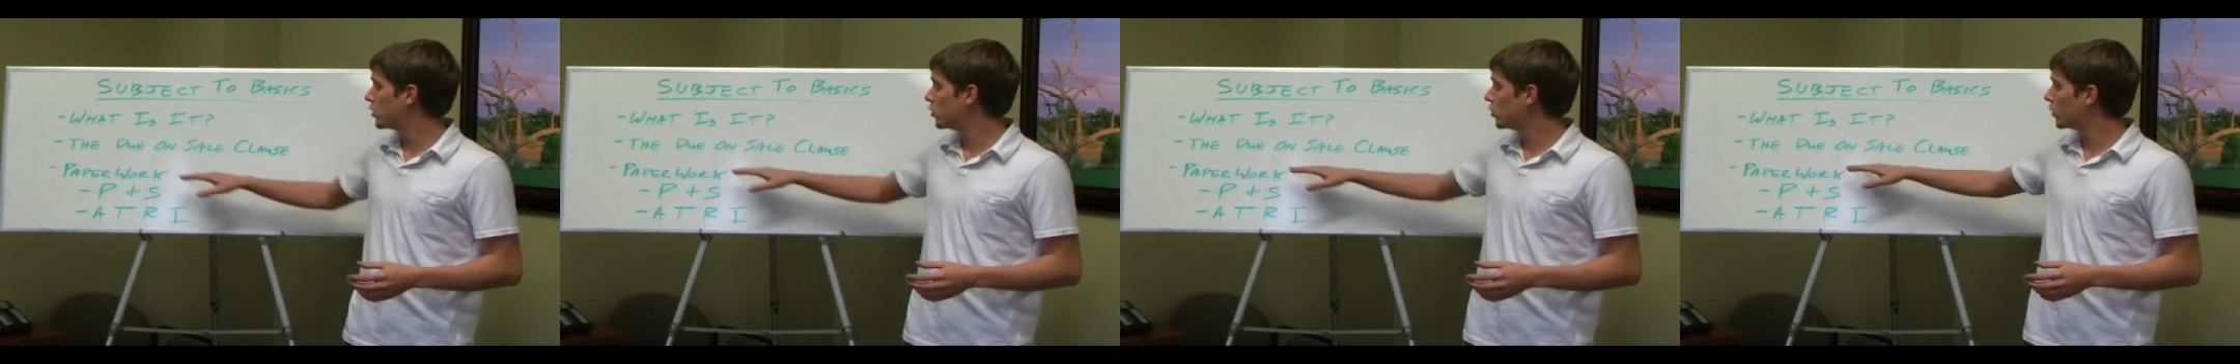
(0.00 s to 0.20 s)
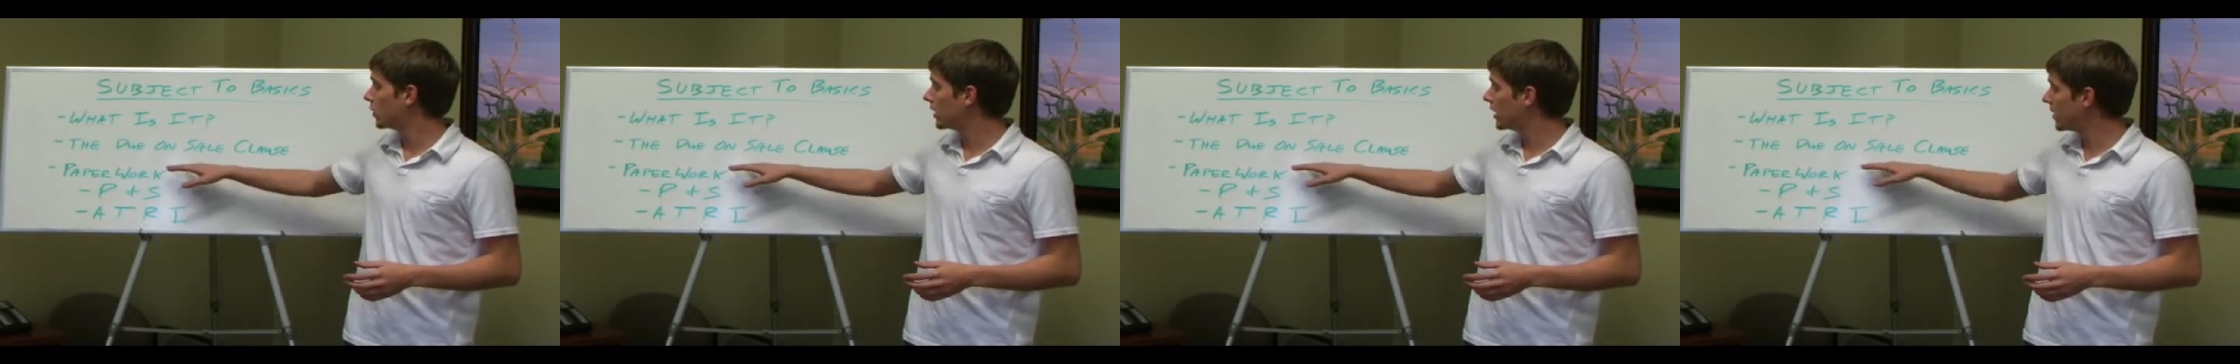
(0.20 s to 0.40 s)

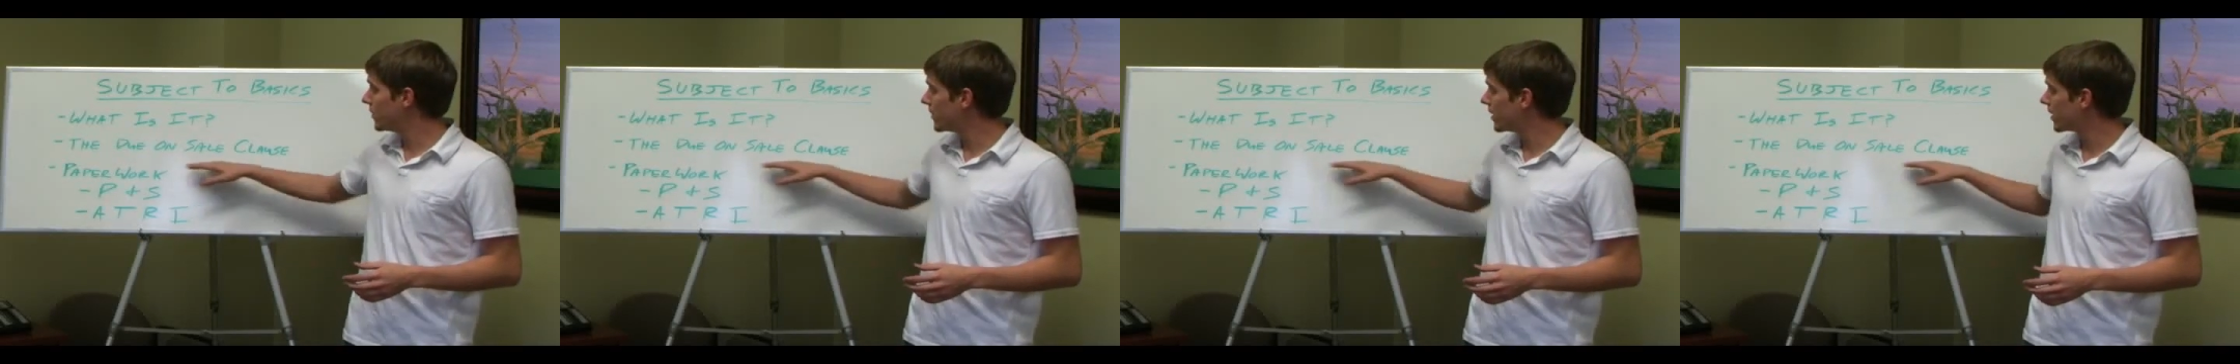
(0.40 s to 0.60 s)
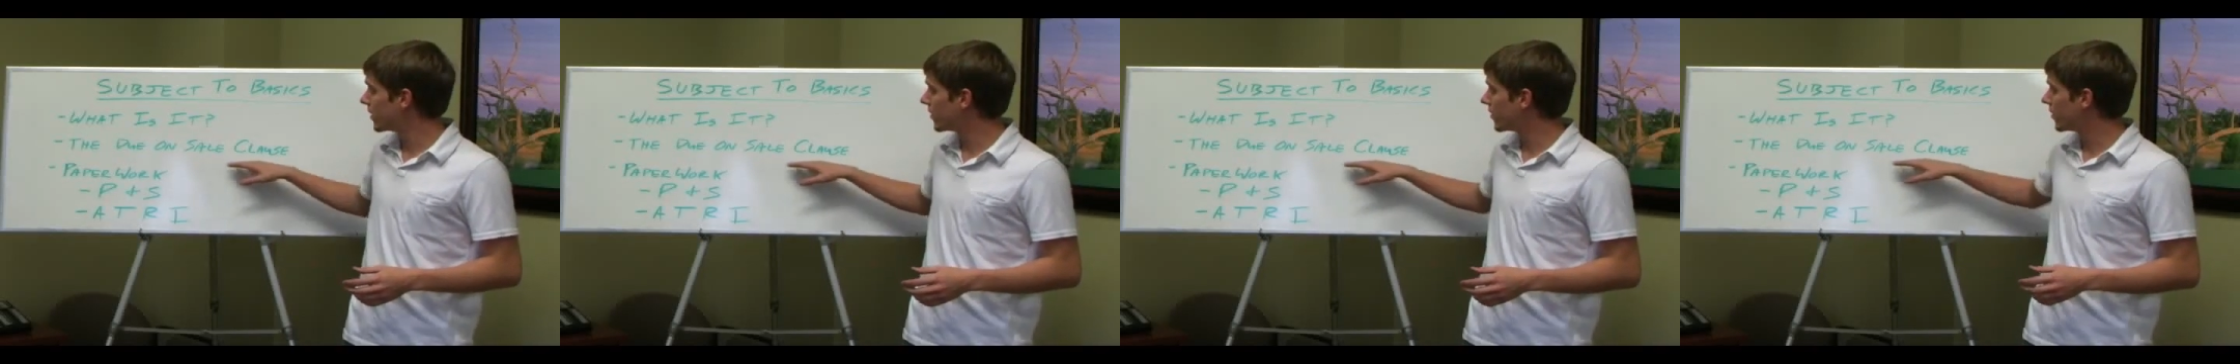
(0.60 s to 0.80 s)
you
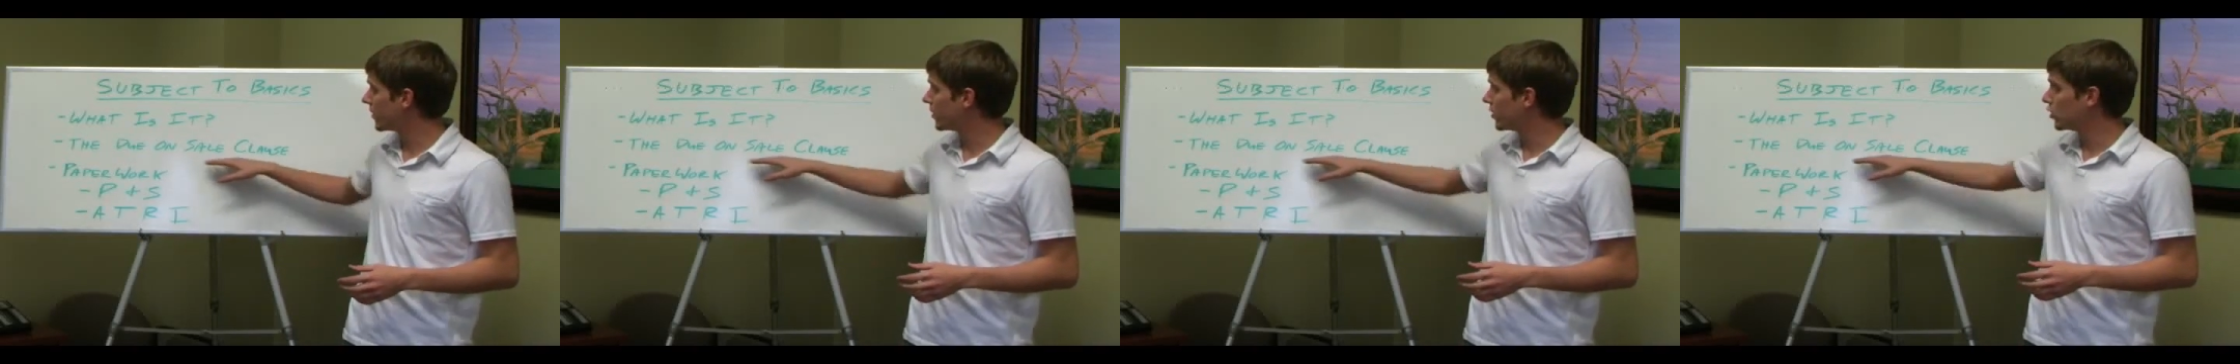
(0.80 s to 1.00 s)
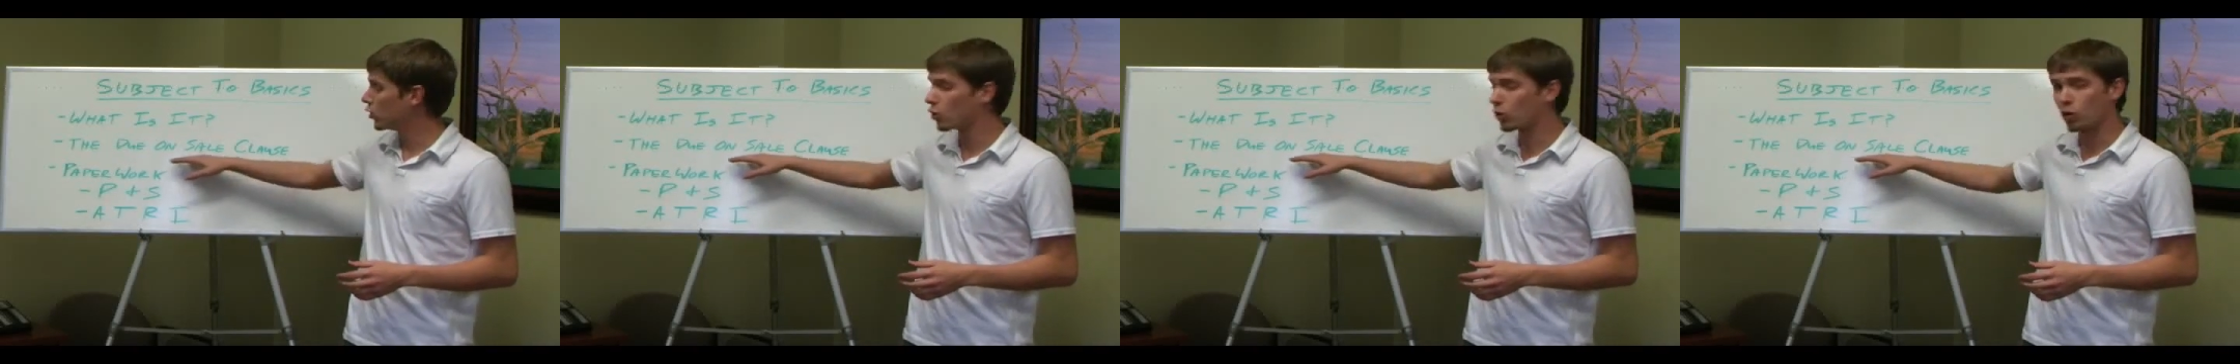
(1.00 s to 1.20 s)

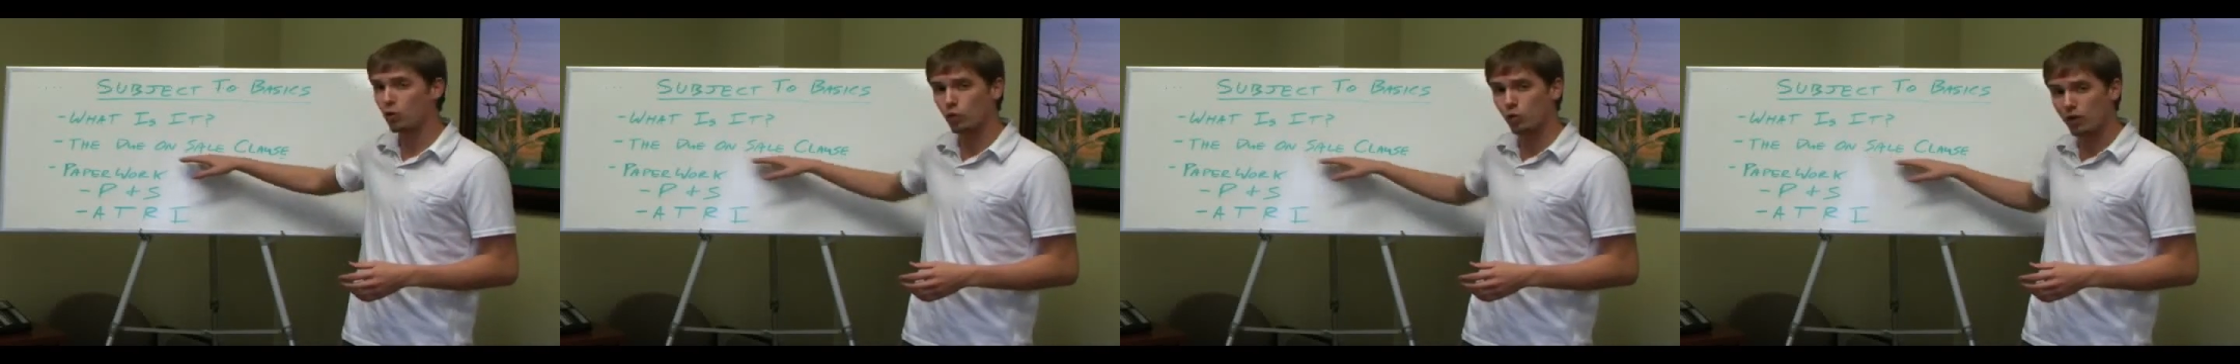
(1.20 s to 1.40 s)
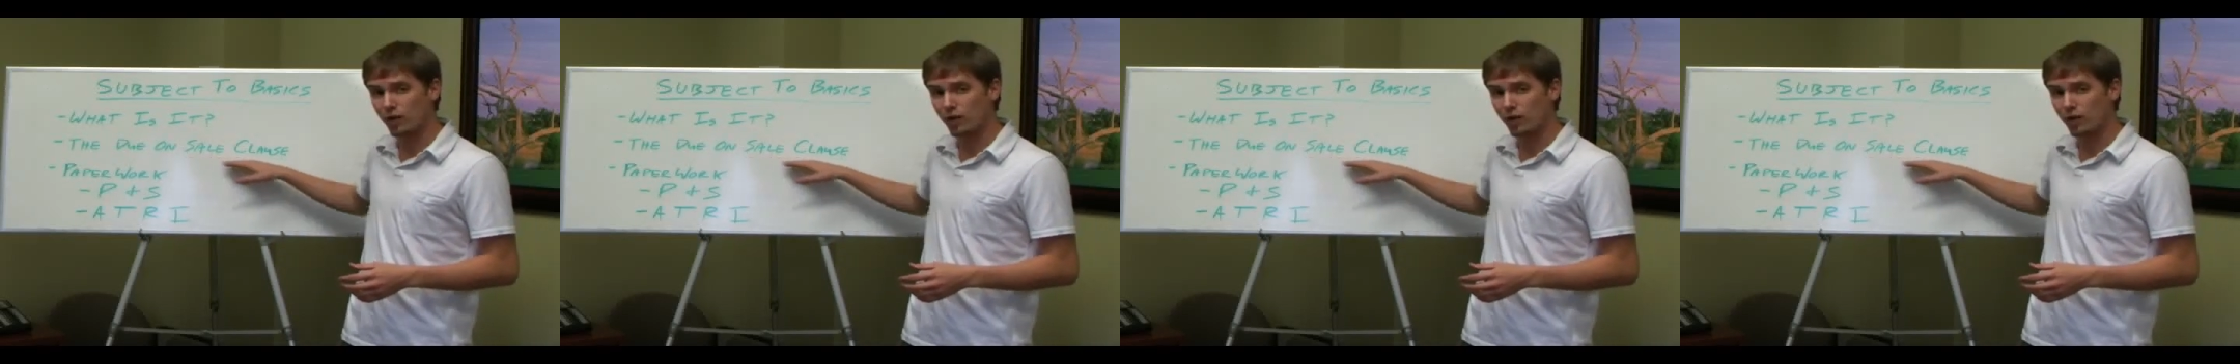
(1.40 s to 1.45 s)
limit your